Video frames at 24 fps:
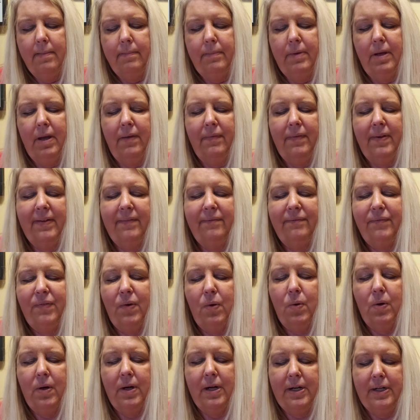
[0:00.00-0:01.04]
Moving
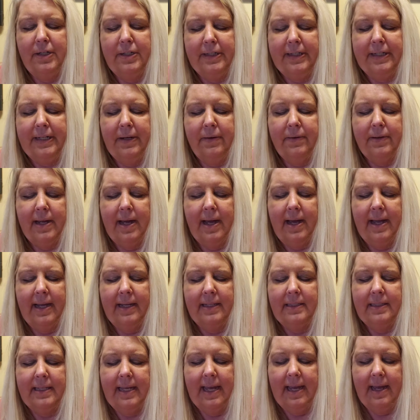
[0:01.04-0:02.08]
forward, you
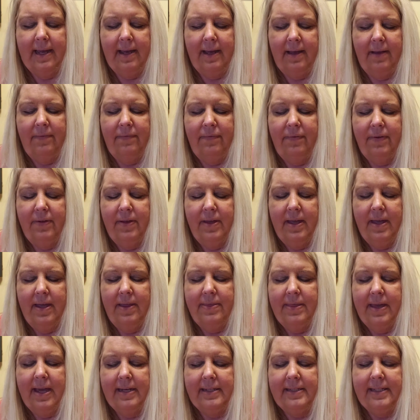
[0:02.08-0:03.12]
guys have
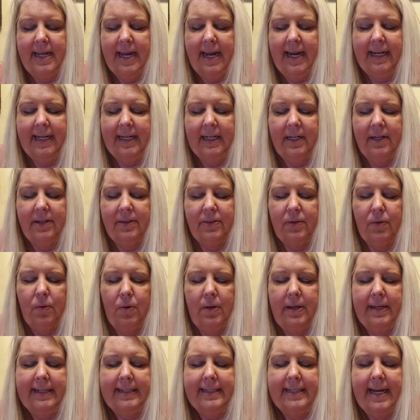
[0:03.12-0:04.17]
that taking
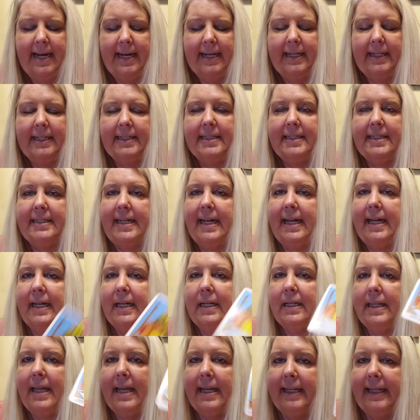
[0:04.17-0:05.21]
authority, taking a
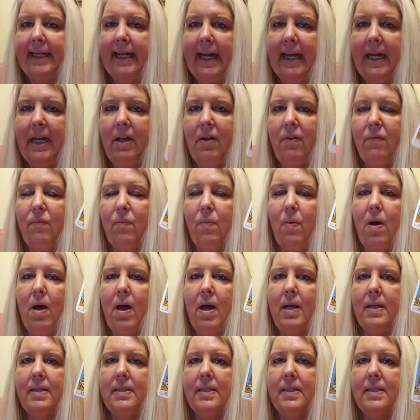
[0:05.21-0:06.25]
stand, that King of
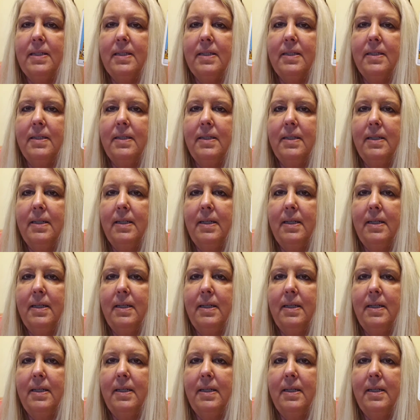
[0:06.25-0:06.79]
Wands,